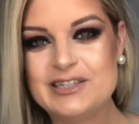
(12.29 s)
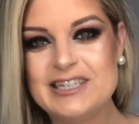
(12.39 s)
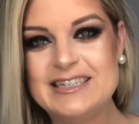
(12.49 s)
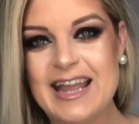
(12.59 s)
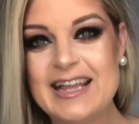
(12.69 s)

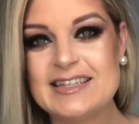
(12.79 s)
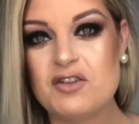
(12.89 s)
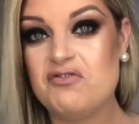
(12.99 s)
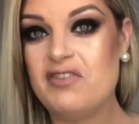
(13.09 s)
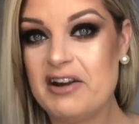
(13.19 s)
Today is a
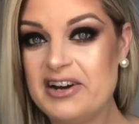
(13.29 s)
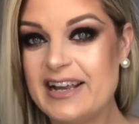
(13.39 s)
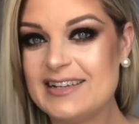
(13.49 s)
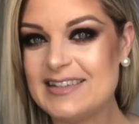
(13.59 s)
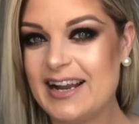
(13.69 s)
very
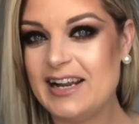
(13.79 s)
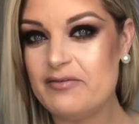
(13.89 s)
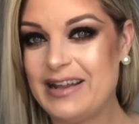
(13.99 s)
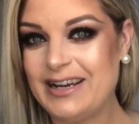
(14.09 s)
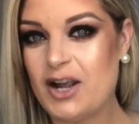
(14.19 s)
exciting
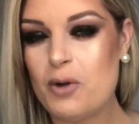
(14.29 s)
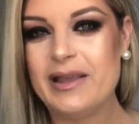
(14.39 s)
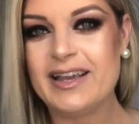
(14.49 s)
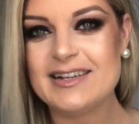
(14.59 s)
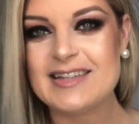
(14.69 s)
video
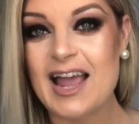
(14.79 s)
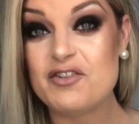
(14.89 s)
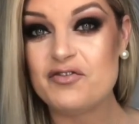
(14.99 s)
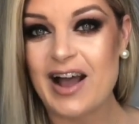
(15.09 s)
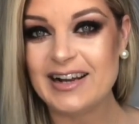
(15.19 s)
because I
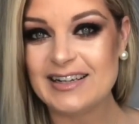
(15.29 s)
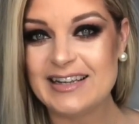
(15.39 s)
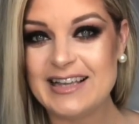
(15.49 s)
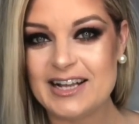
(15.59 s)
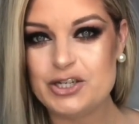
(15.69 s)

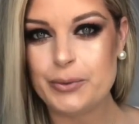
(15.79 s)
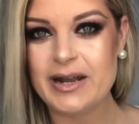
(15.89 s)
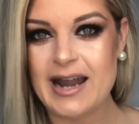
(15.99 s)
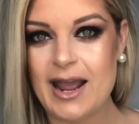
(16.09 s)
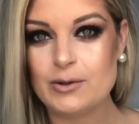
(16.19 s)
finally get to
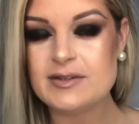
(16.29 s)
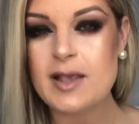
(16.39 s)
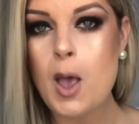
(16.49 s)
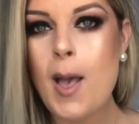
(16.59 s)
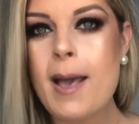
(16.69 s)
announce
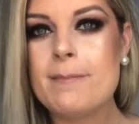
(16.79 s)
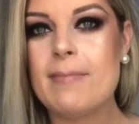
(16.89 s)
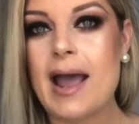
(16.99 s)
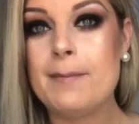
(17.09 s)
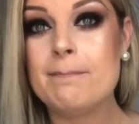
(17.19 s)

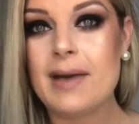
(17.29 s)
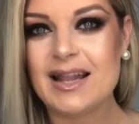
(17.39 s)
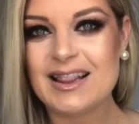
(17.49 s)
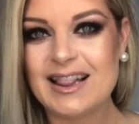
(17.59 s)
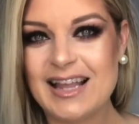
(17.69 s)
my
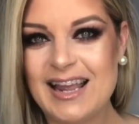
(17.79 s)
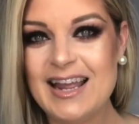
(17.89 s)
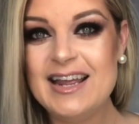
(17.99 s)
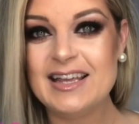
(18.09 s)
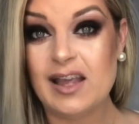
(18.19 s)
monthly
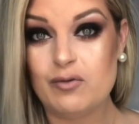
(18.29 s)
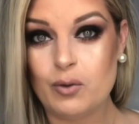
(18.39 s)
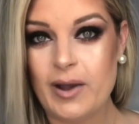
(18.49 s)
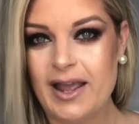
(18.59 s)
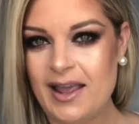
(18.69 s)

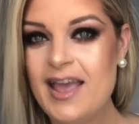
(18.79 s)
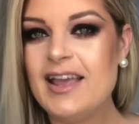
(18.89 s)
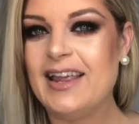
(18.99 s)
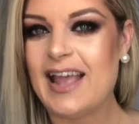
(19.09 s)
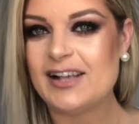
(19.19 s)
giveaway.
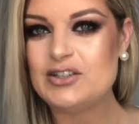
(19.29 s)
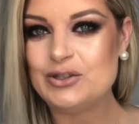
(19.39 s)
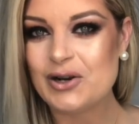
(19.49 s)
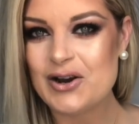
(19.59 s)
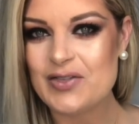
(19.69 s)
Yes,
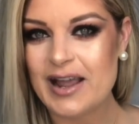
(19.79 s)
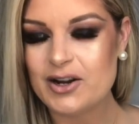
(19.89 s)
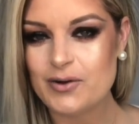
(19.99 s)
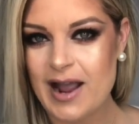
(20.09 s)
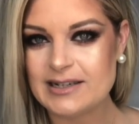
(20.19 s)
you heard that
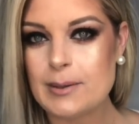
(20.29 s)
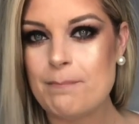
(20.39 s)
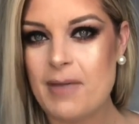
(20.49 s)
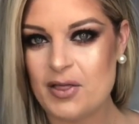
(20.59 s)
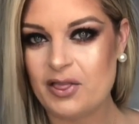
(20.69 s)
correct,
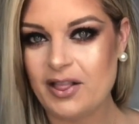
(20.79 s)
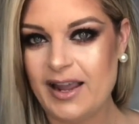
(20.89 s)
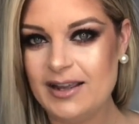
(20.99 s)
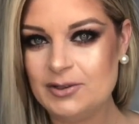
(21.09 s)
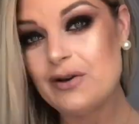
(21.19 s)

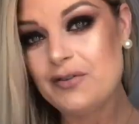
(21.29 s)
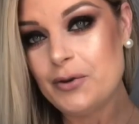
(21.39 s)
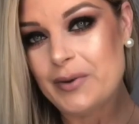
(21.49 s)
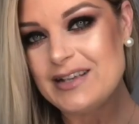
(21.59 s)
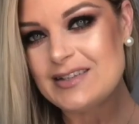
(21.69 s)
monthly. A
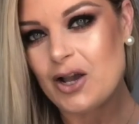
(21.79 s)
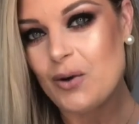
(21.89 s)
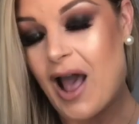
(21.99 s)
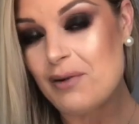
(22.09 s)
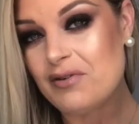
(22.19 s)
few weeks
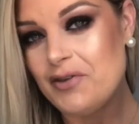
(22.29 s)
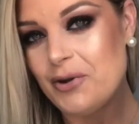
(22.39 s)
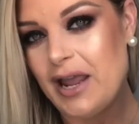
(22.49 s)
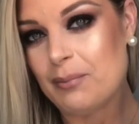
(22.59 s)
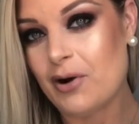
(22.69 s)
ago, I
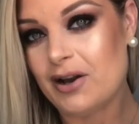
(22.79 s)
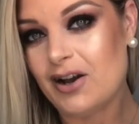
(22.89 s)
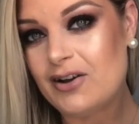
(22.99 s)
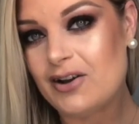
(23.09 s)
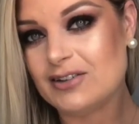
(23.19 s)
reviewed a
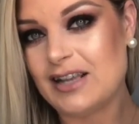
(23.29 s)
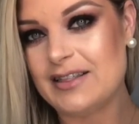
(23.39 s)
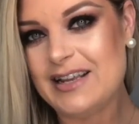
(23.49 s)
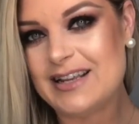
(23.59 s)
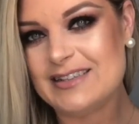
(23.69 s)
product called
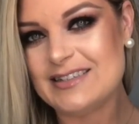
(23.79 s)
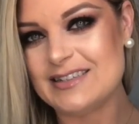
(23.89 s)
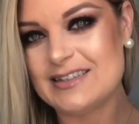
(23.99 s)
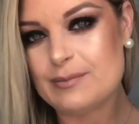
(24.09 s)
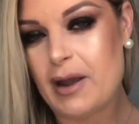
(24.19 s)
the
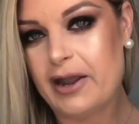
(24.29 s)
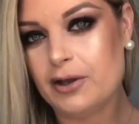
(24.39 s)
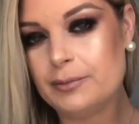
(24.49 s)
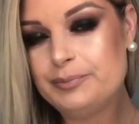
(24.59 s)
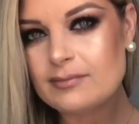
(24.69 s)
Instant Smile.